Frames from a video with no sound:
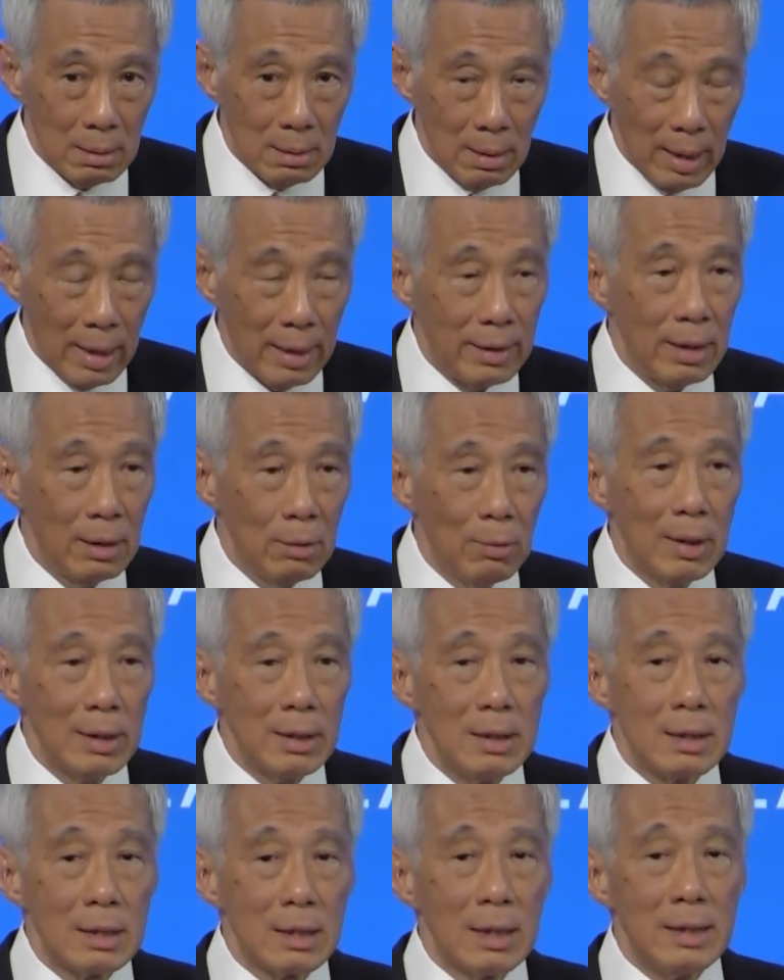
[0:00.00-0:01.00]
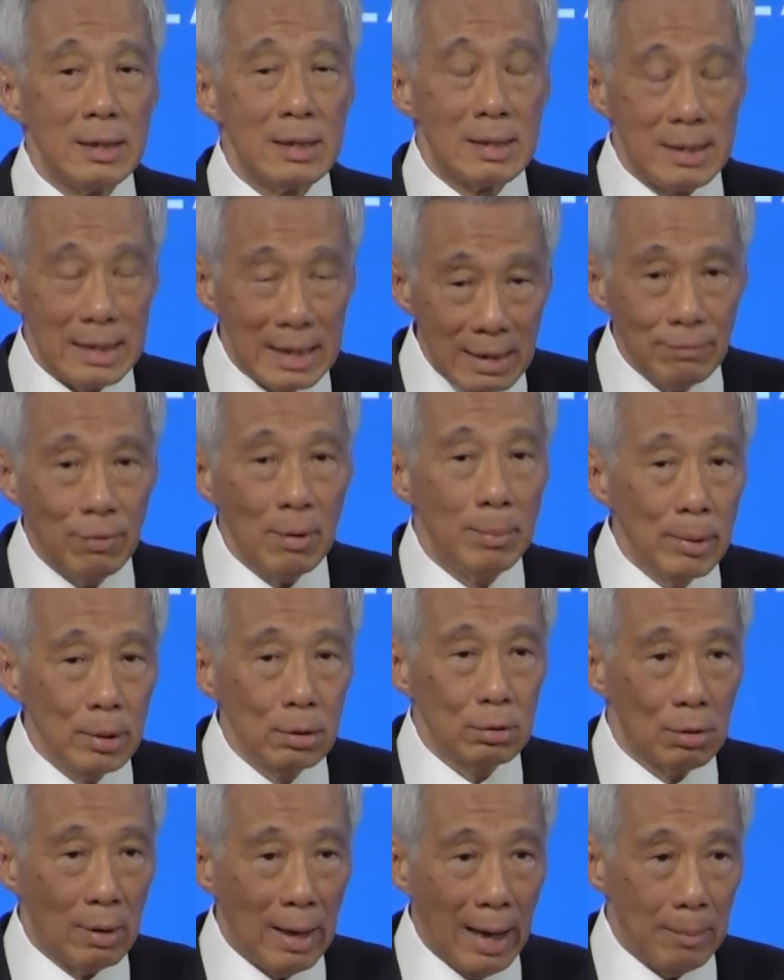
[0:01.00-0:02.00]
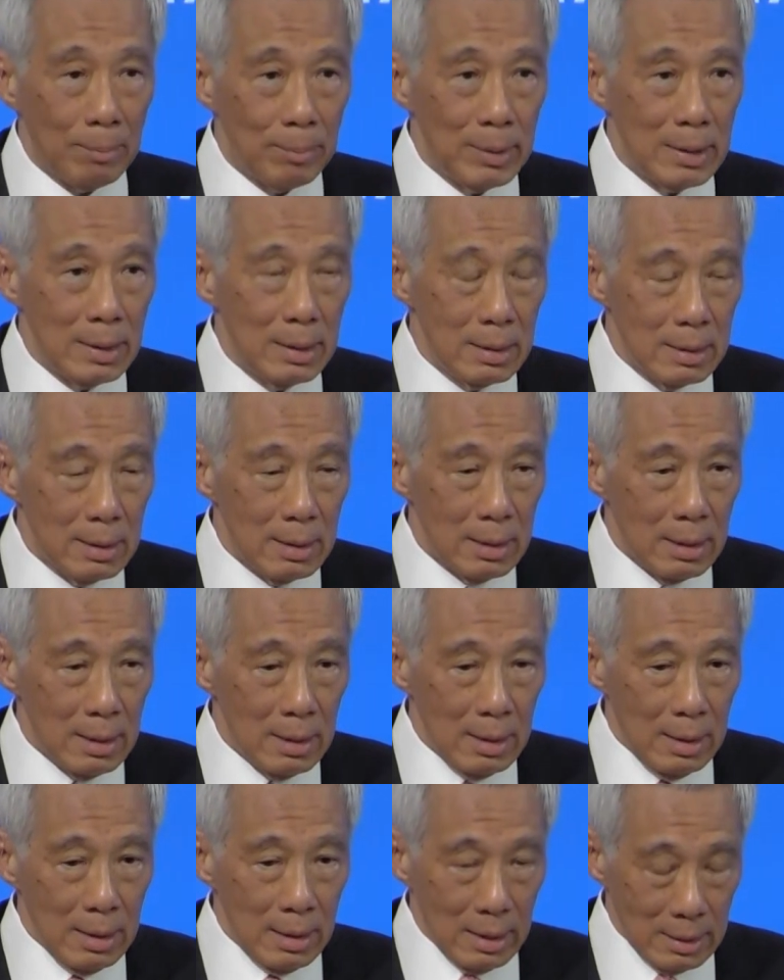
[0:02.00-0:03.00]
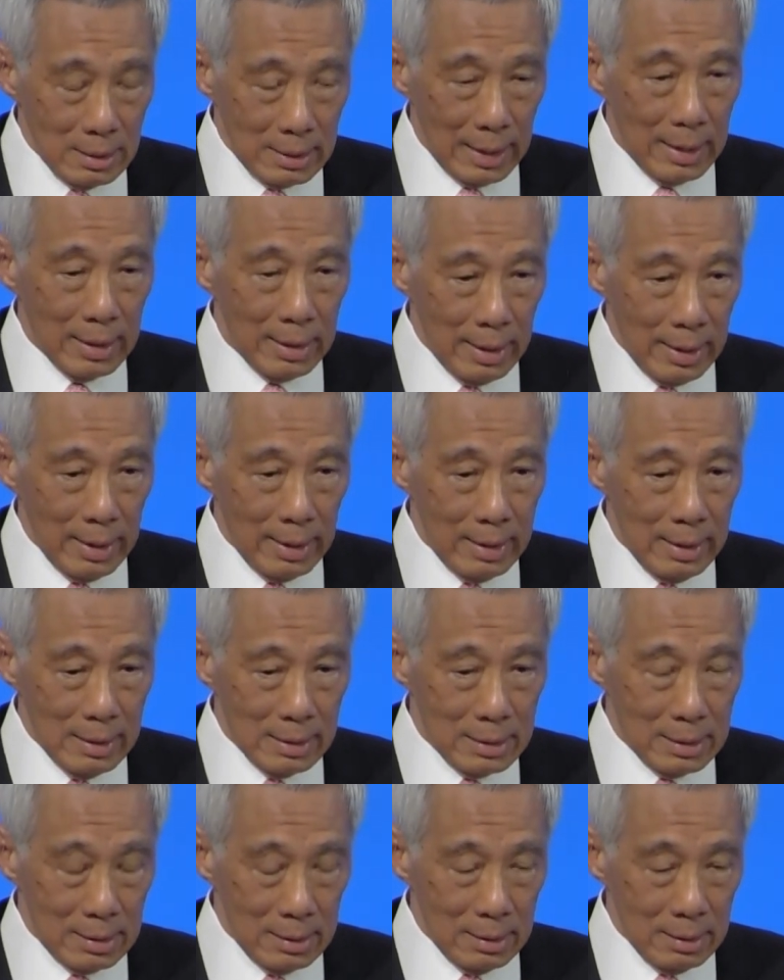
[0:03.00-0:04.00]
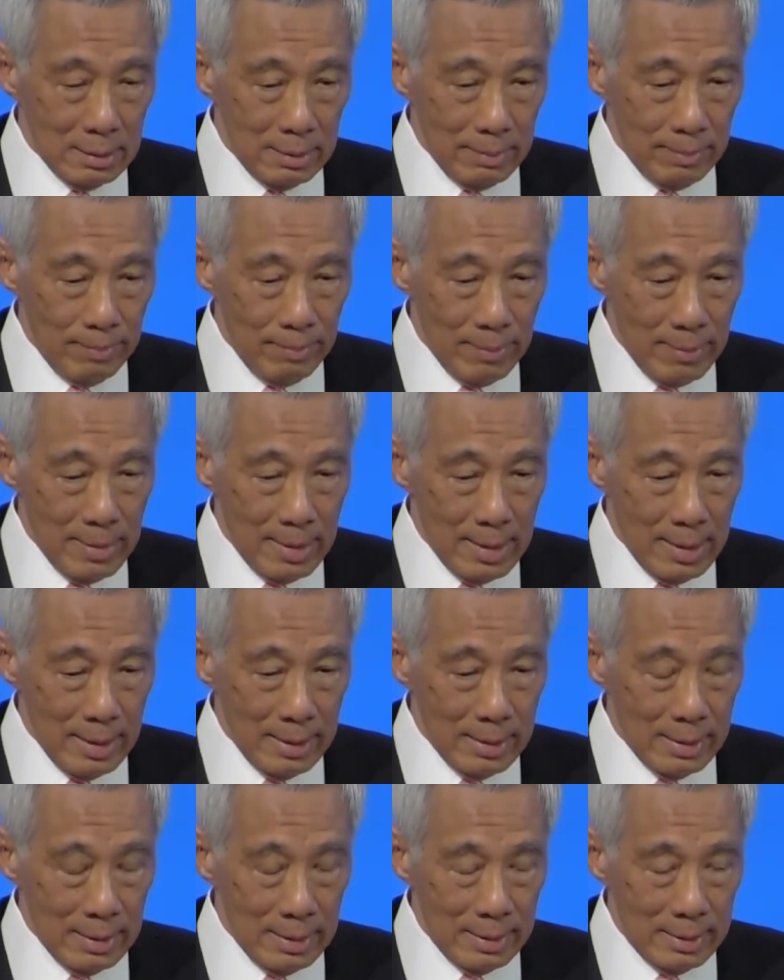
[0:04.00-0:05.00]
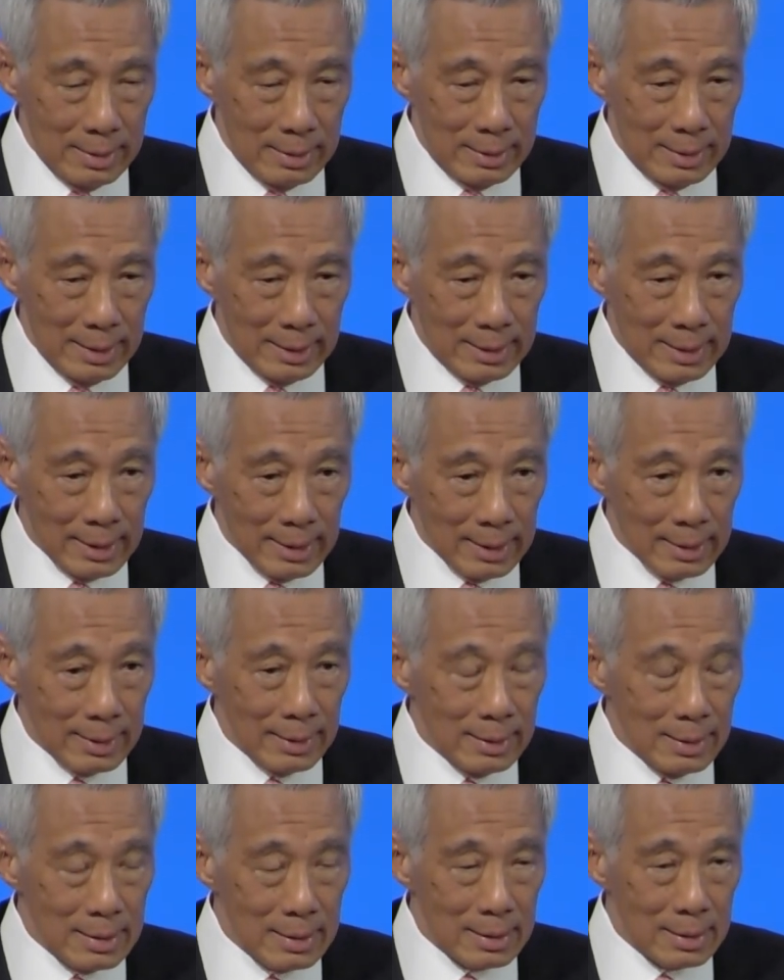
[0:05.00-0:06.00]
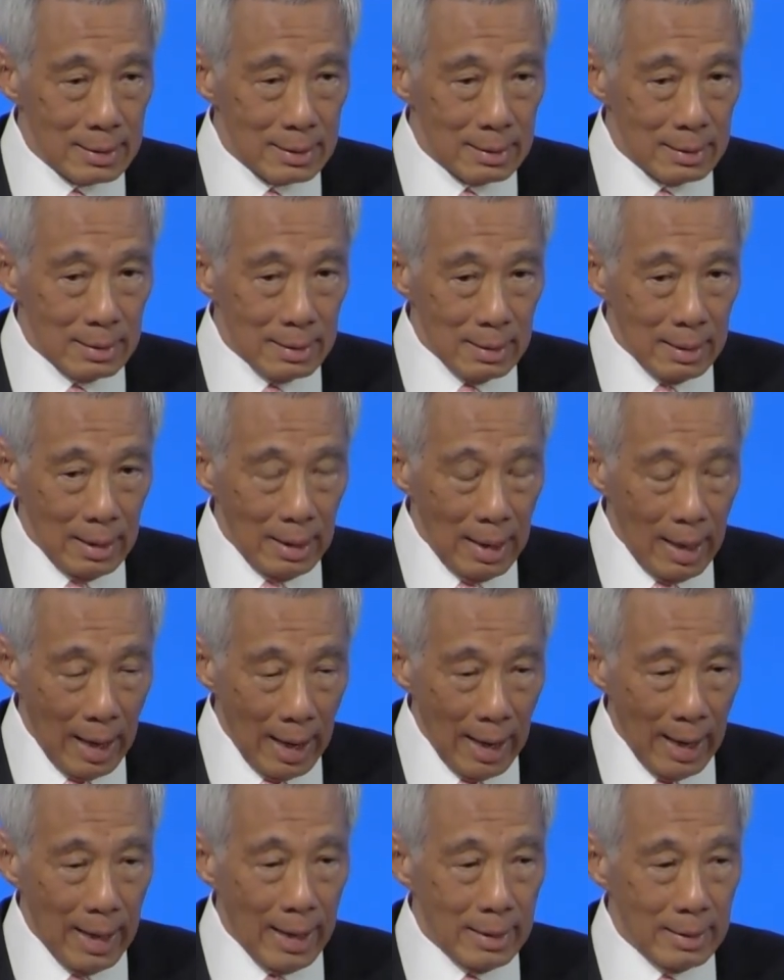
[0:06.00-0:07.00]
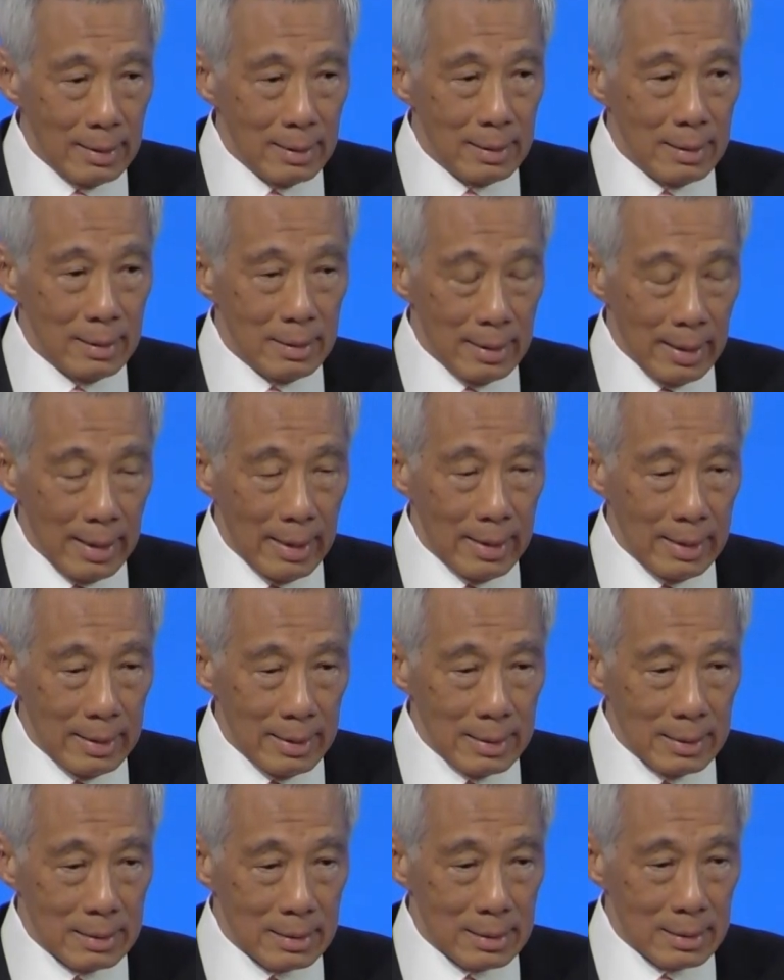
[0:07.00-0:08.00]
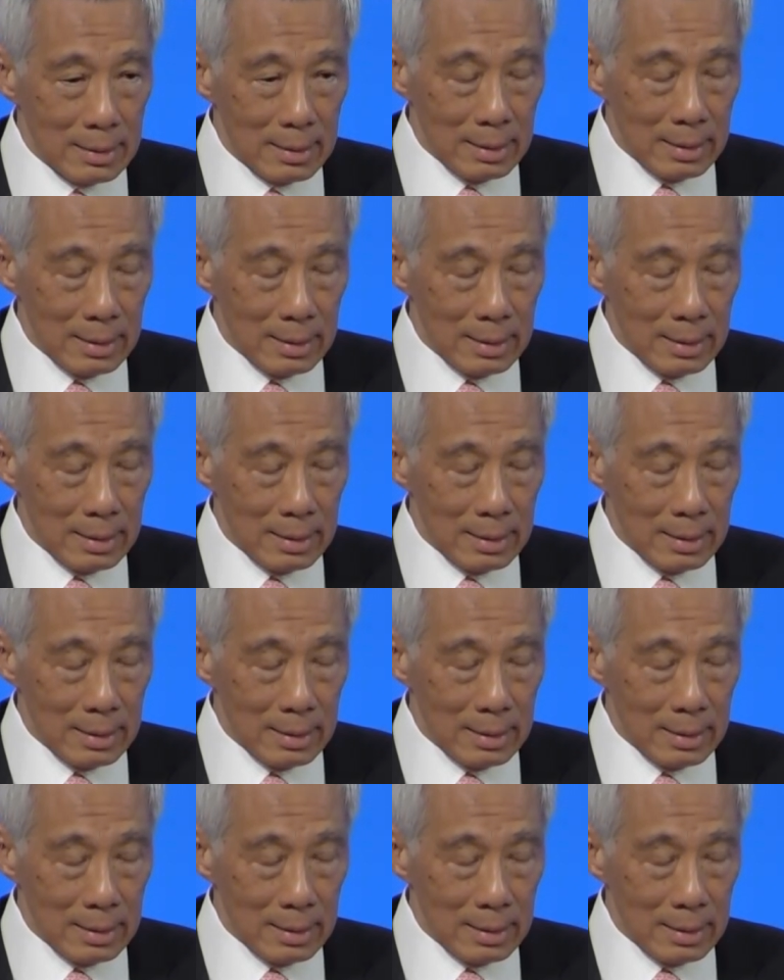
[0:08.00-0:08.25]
I think what is conceivable to happen is that there is deterrence and there is